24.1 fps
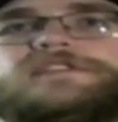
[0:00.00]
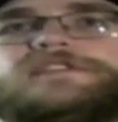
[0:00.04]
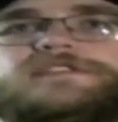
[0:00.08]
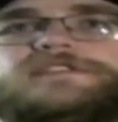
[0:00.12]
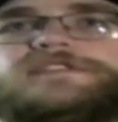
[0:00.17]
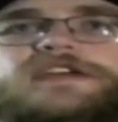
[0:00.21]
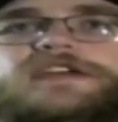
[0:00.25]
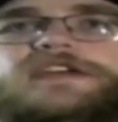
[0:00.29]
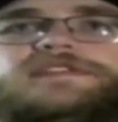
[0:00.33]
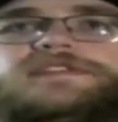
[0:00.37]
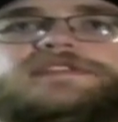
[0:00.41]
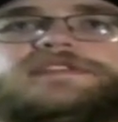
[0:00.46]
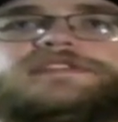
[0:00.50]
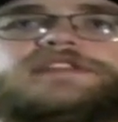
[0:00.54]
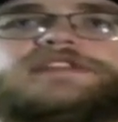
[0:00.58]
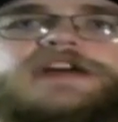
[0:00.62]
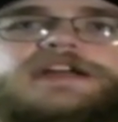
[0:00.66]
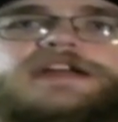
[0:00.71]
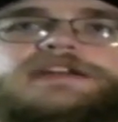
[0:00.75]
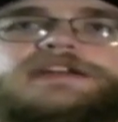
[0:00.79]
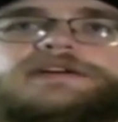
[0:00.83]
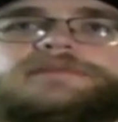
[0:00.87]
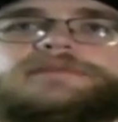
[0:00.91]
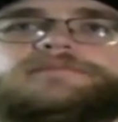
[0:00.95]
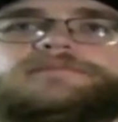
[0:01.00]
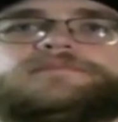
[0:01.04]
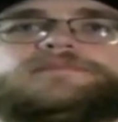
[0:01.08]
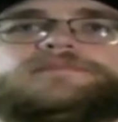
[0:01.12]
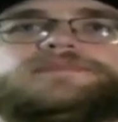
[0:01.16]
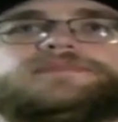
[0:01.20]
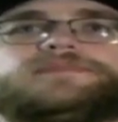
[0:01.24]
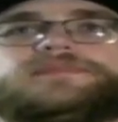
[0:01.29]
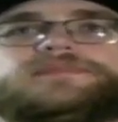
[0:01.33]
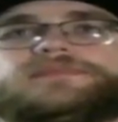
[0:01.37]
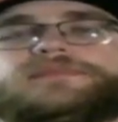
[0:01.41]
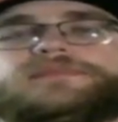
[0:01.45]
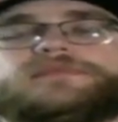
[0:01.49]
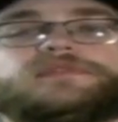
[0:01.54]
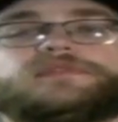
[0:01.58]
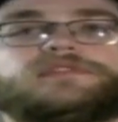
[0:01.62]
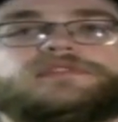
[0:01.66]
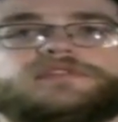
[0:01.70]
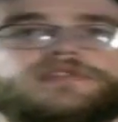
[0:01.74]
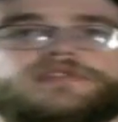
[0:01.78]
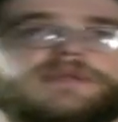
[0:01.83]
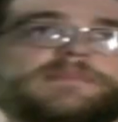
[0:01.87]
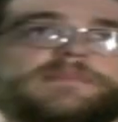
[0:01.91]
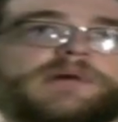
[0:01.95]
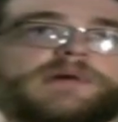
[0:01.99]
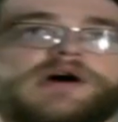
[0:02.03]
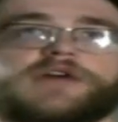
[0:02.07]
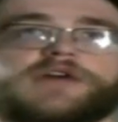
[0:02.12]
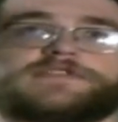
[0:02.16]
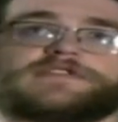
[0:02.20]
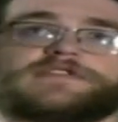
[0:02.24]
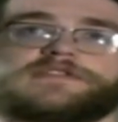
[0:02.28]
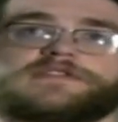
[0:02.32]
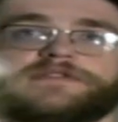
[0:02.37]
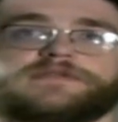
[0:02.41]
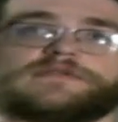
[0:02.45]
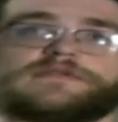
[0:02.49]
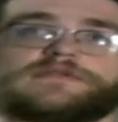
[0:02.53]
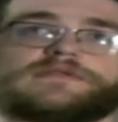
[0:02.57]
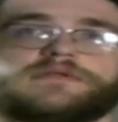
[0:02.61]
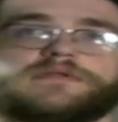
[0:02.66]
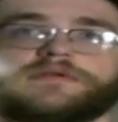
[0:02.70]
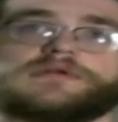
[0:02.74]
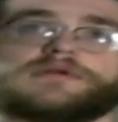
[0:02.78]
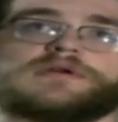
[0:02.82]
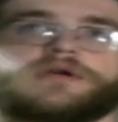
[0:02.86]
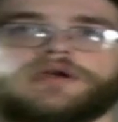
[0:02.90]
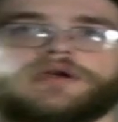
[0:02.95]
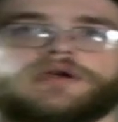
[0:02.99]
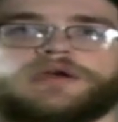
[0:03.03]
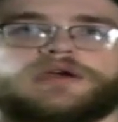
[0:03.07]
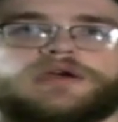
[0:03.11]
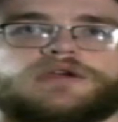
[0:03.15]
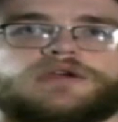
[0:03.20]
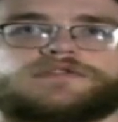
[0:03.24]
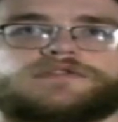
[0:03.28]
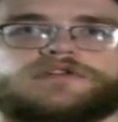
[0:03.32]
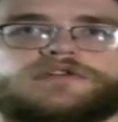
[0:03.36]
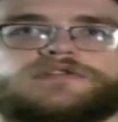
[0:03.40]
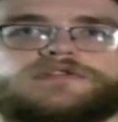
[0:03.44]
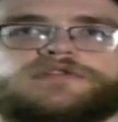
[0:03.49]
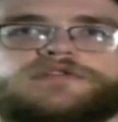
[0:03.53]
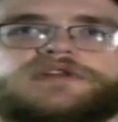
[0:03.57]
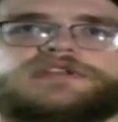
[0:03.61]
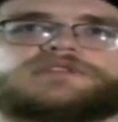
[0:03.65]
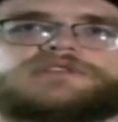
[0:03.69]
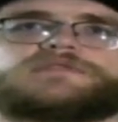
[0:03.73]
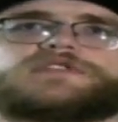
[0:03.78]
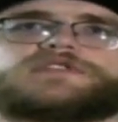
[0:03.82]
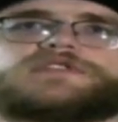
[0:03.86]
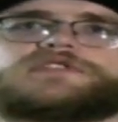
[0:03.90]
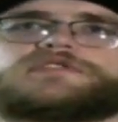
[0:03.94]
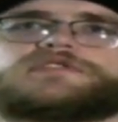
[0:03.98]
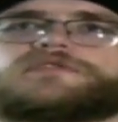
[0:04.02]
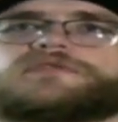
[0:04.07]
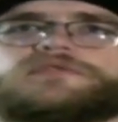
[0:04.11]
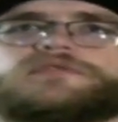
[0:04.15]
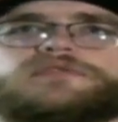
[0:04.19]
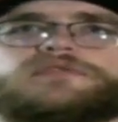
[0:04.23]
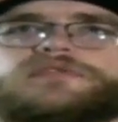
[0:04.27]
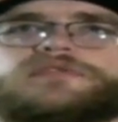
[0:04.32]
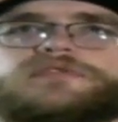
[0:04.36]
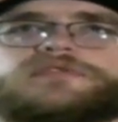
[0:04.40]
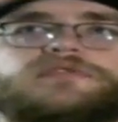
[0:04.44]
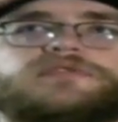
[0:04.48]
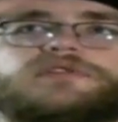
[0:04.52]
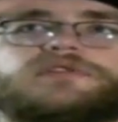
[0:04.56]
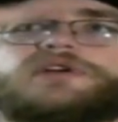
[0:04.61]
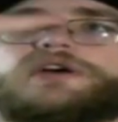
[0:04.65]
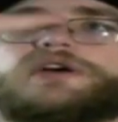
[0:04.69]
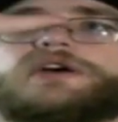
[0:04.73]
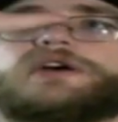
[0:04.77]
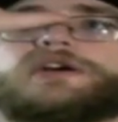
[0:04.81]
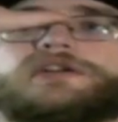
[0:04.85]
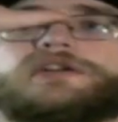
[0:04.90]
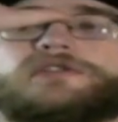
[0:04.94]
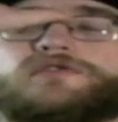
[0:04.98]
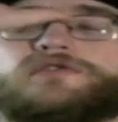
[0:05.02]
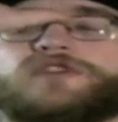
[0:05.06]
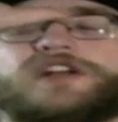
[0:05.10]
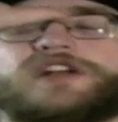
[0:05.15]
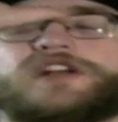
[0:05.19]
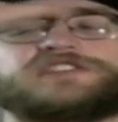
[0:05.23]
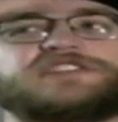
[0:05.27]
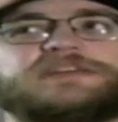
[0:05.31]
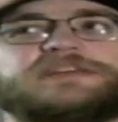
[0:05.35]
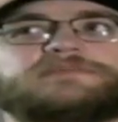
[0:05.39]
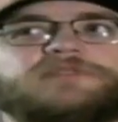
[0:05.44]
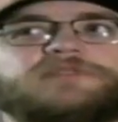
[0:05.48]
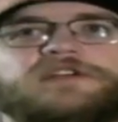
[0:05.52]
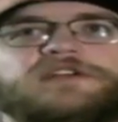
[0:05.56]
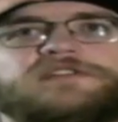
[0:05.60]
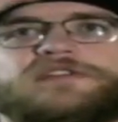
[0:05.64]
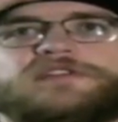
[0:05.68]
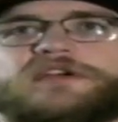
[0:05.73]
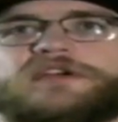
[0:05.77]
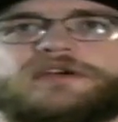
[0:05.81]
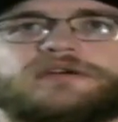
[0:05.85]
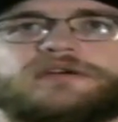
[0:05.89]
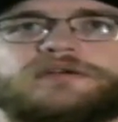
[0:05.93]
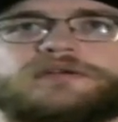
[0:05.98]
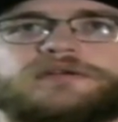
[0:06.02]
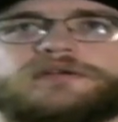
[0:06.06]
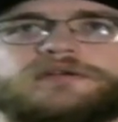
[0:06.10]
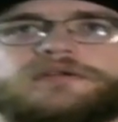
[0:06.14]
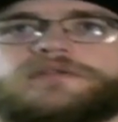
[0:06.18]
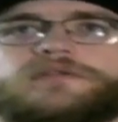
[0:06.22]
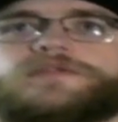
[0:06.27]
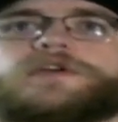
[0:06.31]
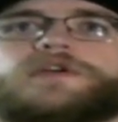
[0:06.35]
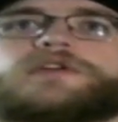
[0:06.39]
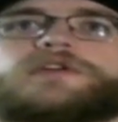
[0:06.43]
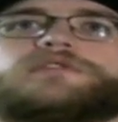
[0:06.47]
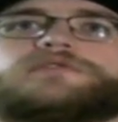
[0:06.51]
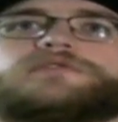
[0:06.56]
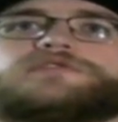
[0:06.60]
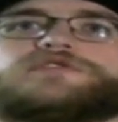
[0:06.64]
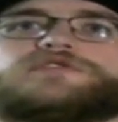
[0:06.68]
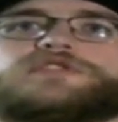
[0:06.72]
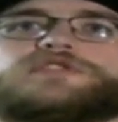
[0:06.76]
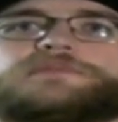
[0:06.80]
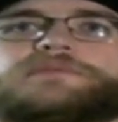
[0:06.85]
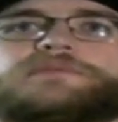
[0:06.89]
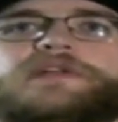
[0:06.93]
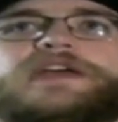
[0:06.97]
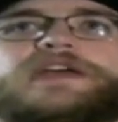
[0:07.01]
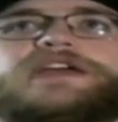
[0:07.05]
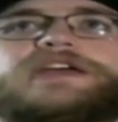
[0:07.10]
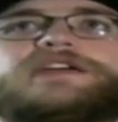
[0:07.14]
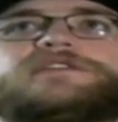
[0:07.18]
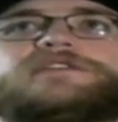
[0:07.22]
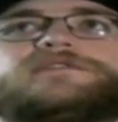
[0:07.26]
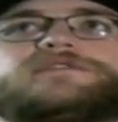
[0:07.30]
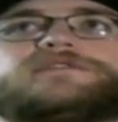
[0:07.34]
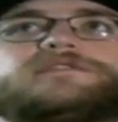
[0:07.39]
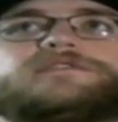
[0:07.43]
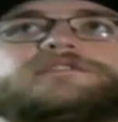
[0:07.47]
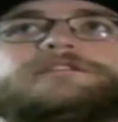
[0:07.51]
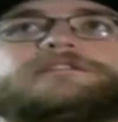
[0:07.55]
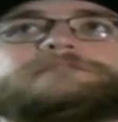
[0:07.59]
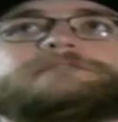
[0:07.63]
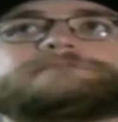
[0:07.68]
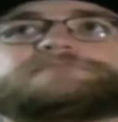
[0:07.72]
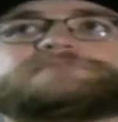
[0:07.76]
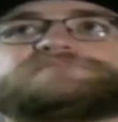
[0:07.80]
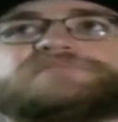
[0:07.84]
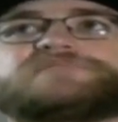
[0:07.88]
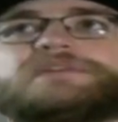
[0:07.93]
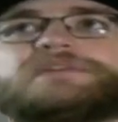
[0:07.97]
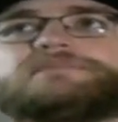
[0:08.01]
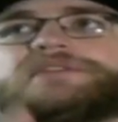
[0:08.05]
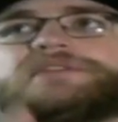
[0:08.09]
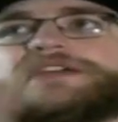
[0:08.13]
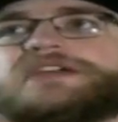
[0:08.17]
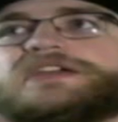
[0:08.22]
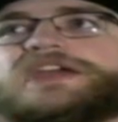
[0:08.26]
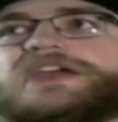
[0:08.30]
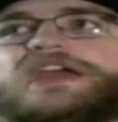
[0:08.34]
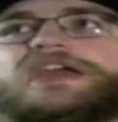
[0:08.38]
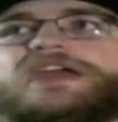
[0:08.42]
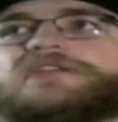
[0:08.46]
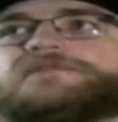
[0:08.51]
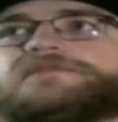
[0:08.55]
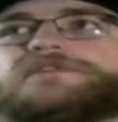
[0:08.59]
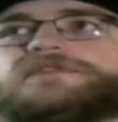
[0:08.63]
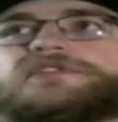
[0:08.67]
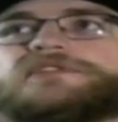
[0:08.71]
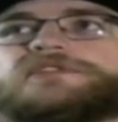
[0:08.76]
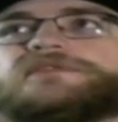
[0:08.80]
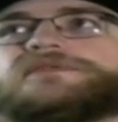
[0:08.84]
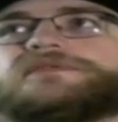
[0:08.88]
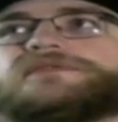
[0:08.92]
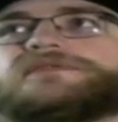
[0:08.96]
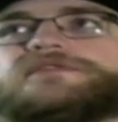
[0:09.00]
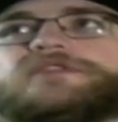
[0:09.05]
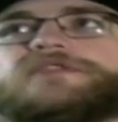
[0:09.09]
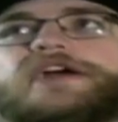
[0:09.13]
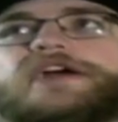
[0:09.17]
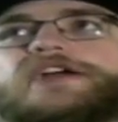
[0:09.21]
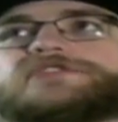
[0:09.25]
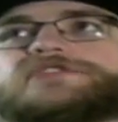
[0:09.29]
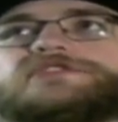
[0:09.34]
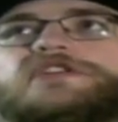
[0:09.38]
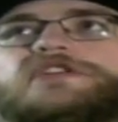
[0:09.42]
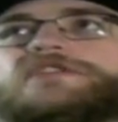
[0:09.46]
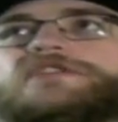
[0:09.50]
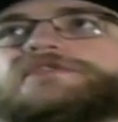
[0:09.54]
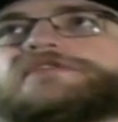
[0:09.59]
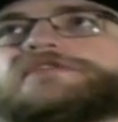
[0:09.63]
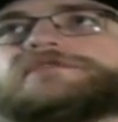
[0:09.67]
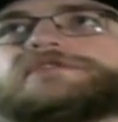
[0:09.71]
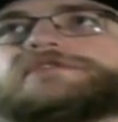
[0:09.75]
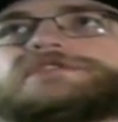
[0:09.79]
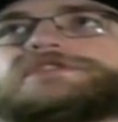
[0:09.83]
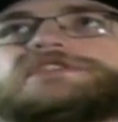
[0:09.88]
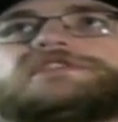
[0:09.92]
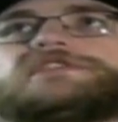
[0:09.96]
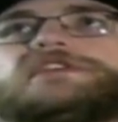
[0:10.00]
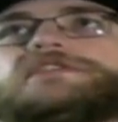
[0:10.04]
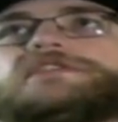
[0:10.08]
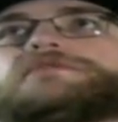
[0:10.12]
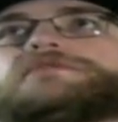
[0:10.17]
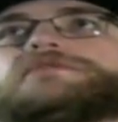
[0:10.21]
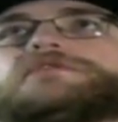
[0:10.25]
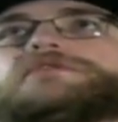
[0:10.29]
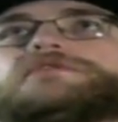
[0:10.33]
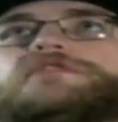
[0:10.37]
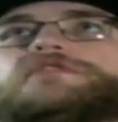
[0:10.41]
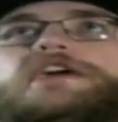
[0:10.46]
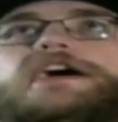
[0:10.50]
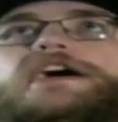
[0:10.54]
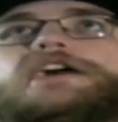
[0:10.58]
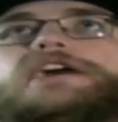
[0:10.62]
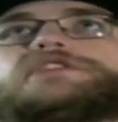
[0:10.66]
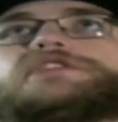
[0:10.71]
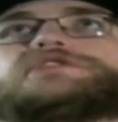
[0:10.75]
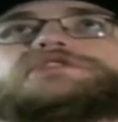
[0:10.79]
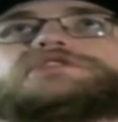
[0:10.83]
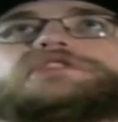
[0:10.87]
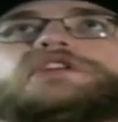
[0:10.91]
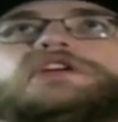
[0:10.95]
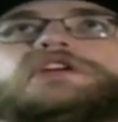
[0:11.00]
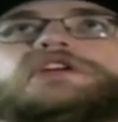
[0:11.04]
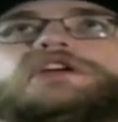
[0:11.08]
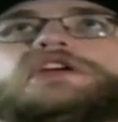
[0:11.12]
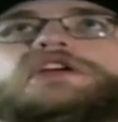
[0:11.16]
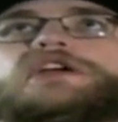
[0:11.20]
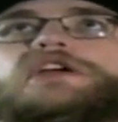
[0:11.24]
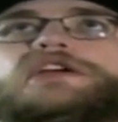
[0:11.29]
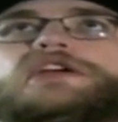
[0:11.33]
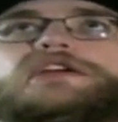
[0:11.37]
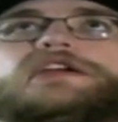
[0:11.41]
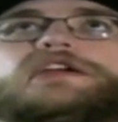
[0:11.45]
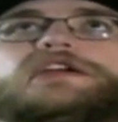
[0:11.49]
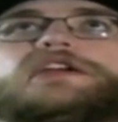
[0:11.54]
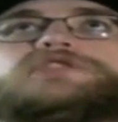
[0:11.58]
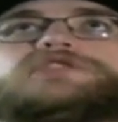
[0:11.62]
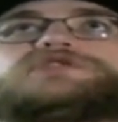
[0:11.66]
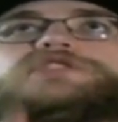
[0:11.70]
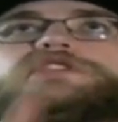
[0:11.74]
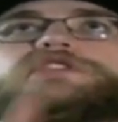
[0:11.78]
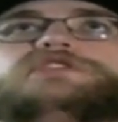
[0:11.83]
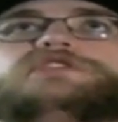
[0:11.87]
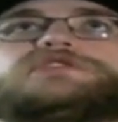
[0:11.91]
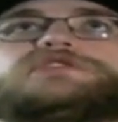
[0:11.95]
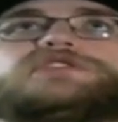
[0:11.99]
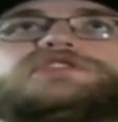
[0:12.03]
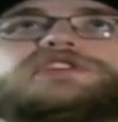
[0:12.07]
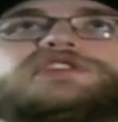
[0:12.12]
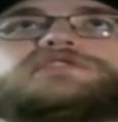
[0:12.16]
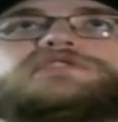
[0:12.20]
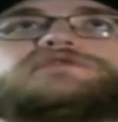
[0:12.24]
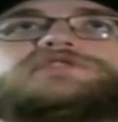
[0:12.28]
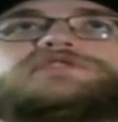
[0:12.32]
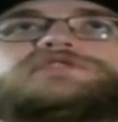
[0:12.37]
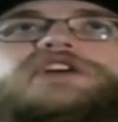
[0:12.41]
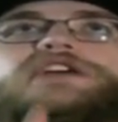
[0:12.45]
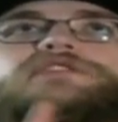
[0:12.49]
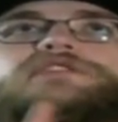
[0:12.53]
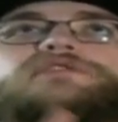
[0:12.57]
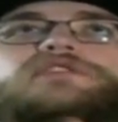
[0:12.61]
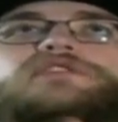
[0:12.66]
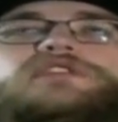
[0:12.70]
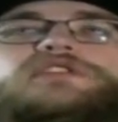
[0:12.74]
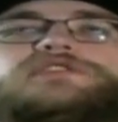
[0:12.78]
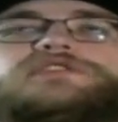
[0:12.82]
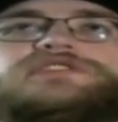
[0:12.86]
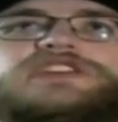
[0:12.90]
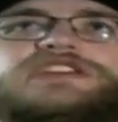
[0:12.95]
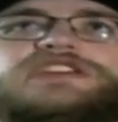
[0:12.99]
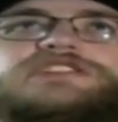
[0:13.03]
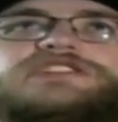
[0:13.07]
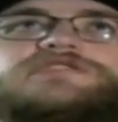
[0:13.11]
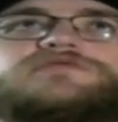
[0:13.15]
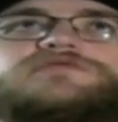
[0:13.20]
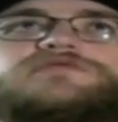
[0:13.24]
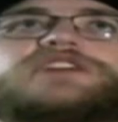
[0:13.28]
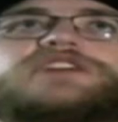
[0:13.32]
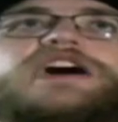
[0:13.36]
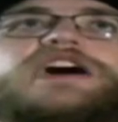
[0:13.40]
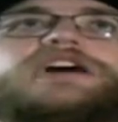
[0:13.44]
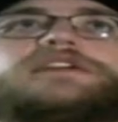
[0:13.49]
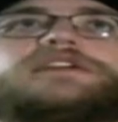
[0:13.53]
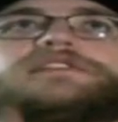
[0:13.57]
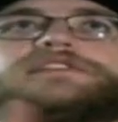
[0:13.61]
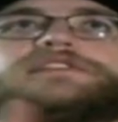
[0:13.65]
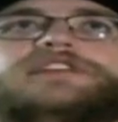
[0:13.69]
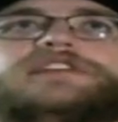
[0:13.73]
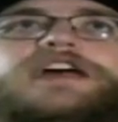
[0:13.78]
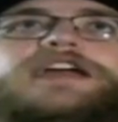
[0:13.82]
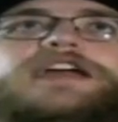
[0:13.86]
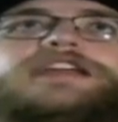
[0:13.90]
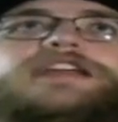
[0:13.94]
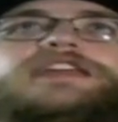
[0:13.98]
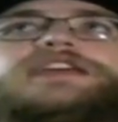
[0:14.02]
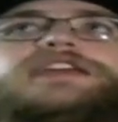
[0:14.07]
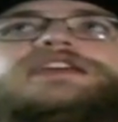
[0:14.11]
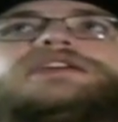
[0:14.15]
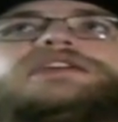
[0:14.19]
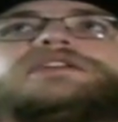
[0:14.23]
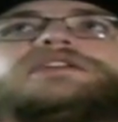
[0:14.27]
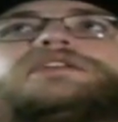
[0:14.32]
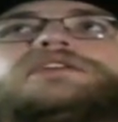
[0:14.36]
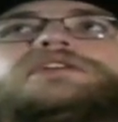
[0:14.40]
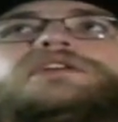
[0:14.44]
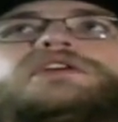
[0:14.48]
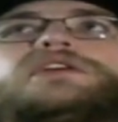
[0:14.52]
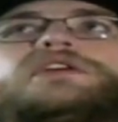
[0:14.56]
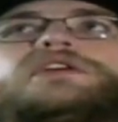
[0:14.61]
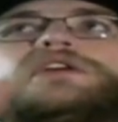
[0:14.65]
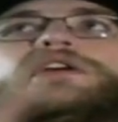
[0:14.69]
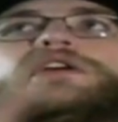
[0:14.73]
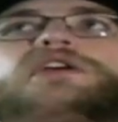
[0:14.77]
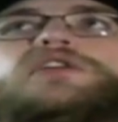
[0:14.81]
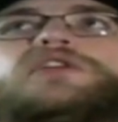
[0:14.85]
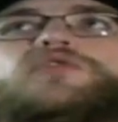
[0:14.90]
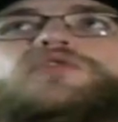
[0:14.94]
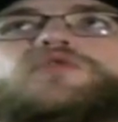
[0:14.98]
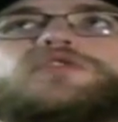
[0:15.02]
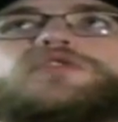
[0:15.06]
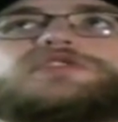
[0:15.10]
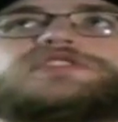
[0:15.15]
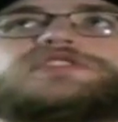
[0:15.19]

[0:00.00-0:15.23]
Another big difference is is that um, the bosses. So in the original uh, Crash Team Racing, there you could play as a big handful of Crash characters, which I think were Crash, N. Gin, Dingo Dial, Dingodile, Tiny,